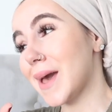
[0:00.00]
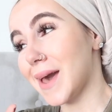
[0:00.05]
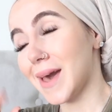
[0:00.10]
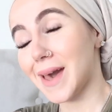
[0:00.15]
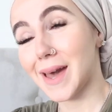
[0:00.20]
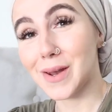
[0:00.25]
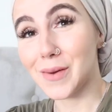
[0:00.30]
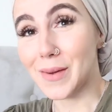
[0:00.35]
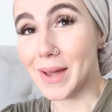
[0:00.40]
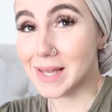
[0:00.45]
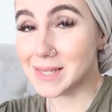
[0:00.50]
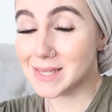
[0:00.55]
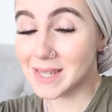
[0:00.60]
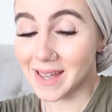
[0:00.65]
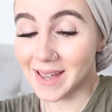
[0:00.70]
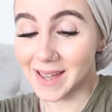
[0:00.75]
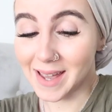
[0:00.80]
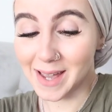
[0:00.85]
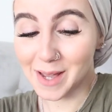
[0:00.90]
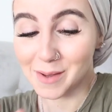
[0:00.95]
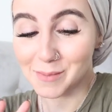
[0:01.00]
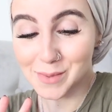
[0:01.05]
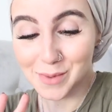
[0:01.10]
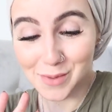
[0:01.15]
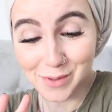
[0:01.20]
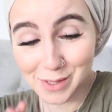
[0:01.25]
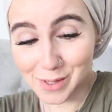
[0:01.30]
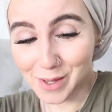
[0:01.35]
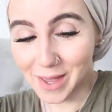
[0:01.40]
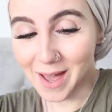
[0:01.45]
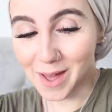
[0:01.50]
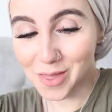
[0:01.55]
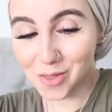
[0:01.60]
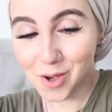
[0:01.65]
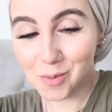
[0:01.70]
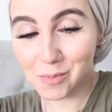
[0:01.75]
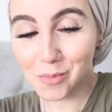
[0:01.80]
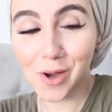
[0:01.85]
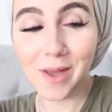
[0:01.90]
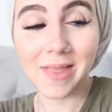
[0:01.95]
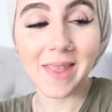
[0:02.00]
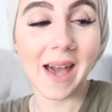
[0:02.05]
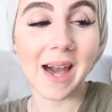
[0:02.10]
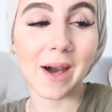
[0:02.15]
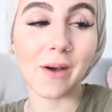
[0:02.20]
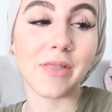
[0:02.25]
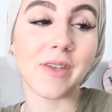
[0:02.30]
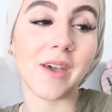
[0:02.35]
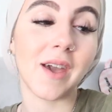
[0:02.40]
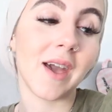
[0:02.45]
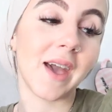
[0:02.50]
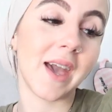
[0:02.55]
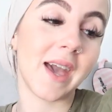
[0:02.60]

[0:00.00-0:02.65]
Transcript: Anyways, um, so yeah, I thought I'd point that out there.